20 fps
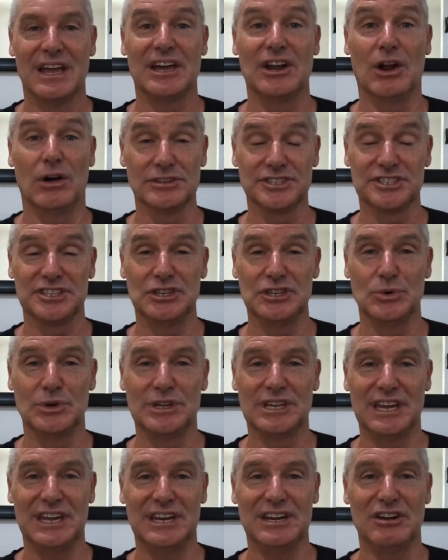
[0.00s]
and I'll see you
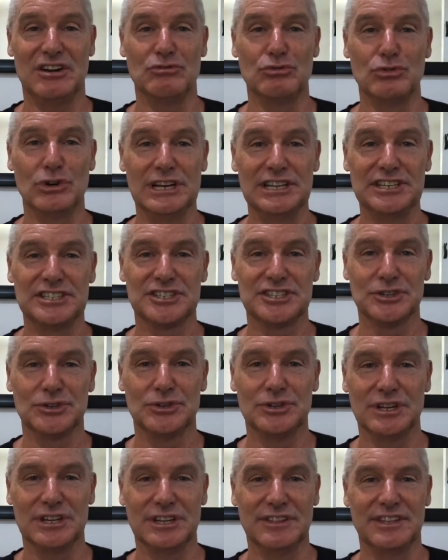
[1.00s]
again really
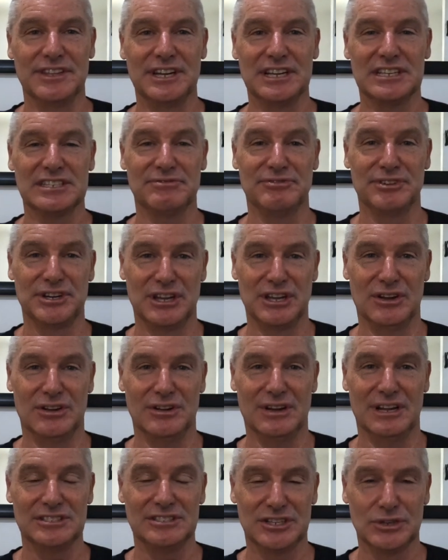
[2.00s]
soon in the next
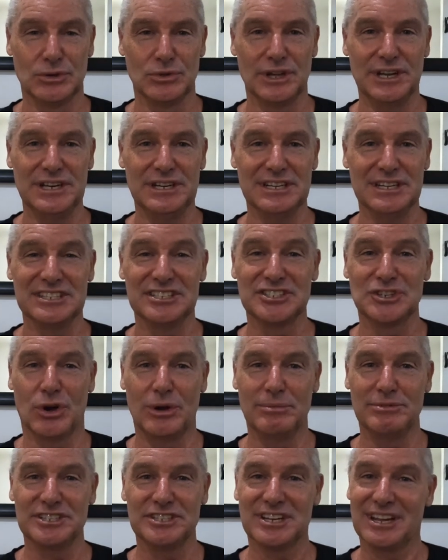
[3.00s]
video. Until then, it's
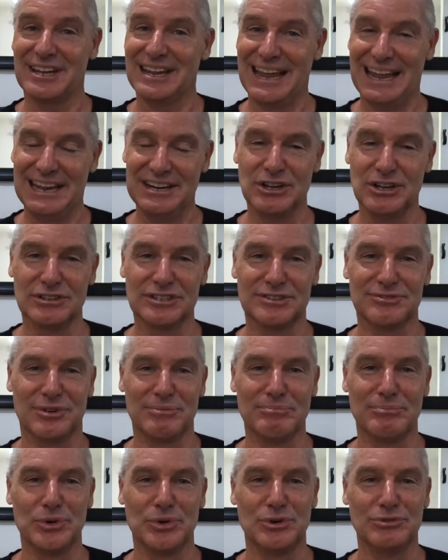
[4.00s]
time to say adios
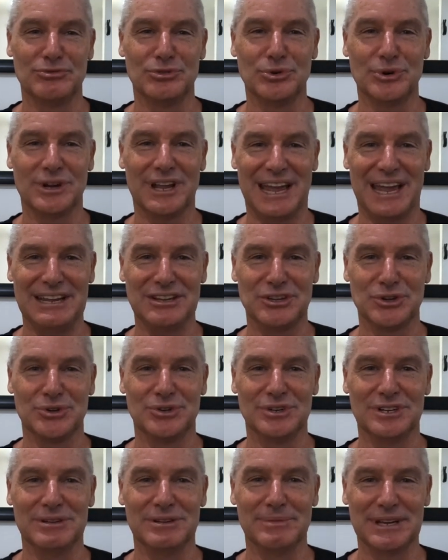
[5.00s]
from beautiful
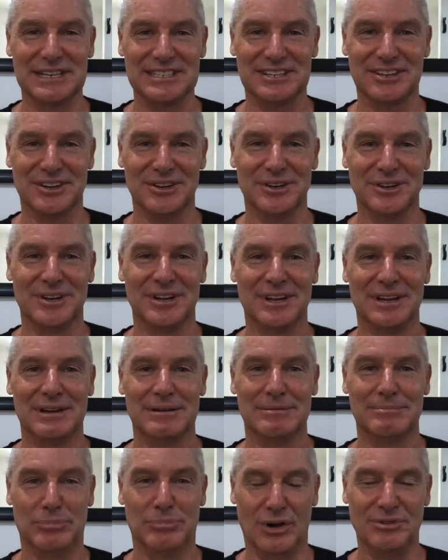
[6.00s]
Cancun in Mexico.
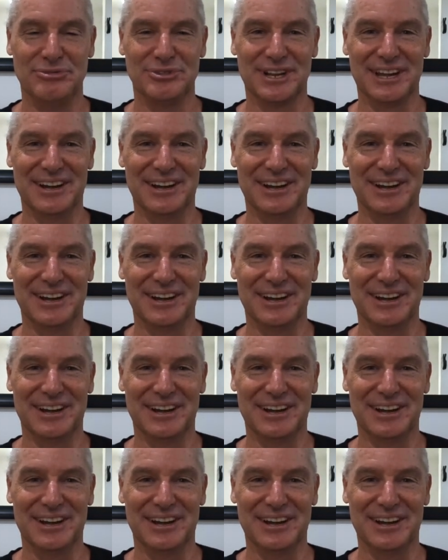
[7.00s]
Bye for